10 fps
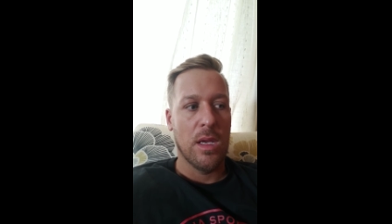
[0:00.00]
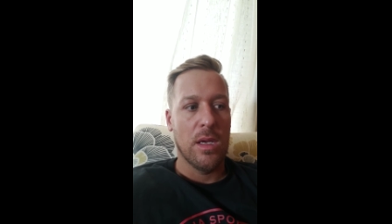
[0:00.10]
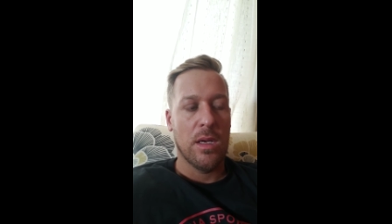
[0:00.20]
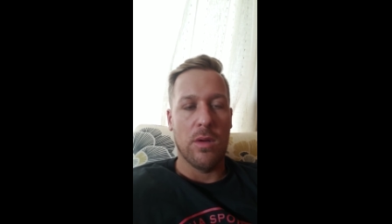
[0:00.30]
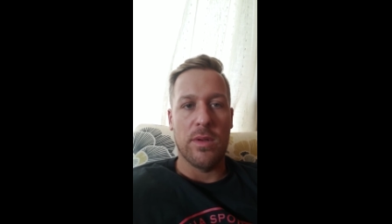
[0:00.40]

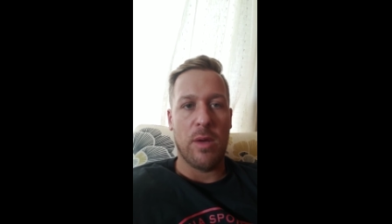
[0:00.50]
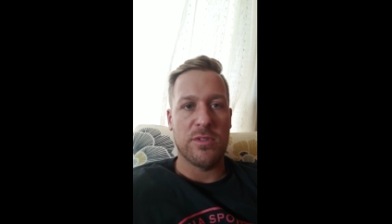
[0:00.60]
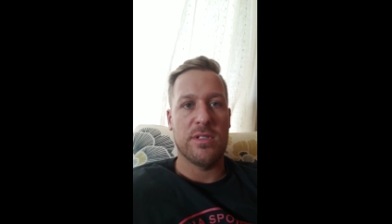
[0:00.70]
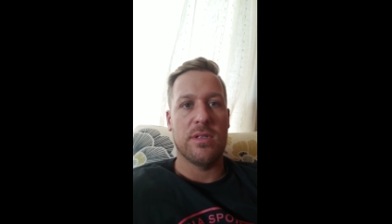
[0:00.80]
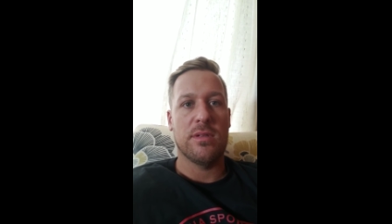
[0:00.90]
and that
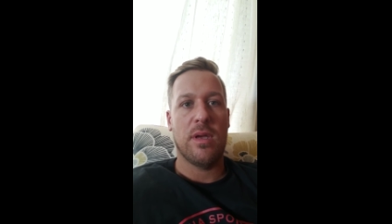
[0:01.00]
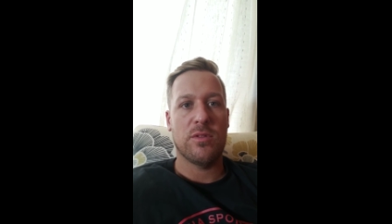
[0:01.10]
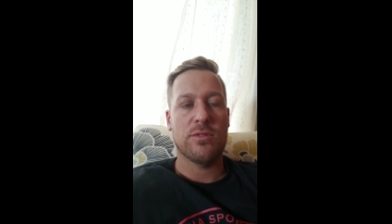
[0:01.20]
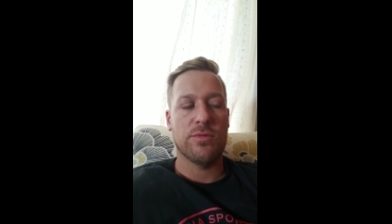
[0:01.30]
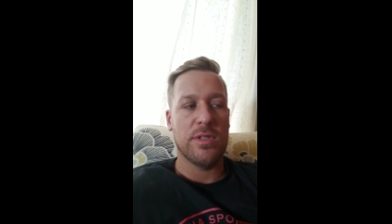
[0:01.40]
was
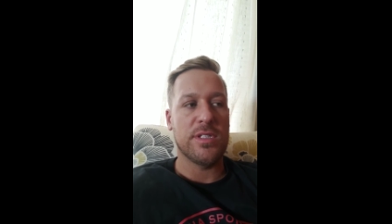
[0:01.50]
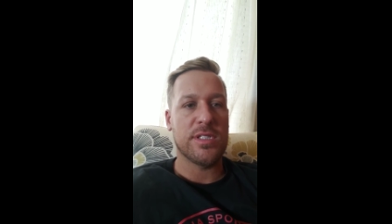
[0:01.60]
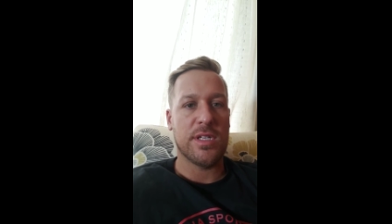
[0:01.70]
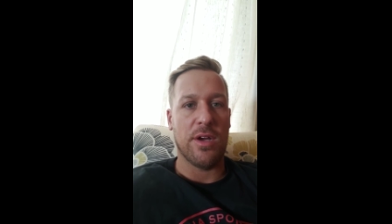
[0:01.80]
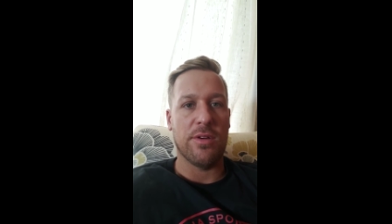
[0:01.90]
a really
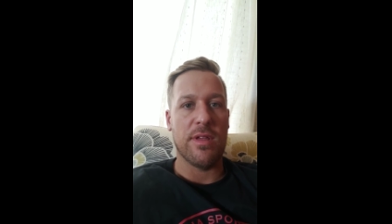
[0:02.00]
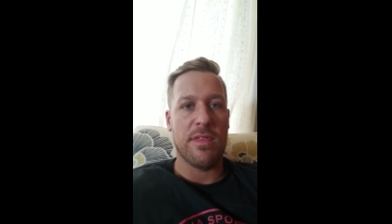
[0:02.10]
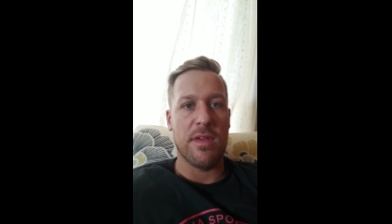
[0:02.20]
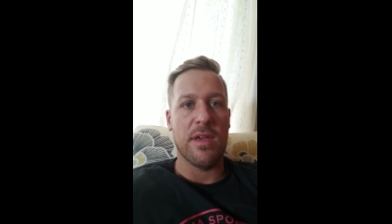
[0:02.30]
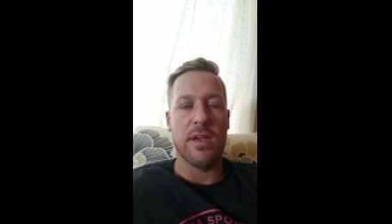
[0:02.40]
scary
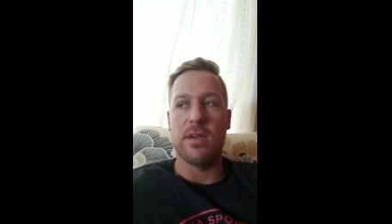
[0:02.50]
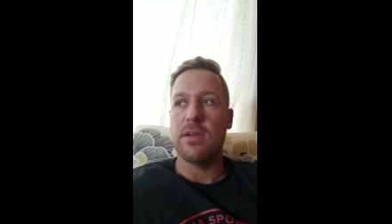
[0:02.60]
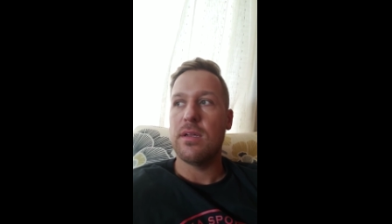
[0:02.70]
thing.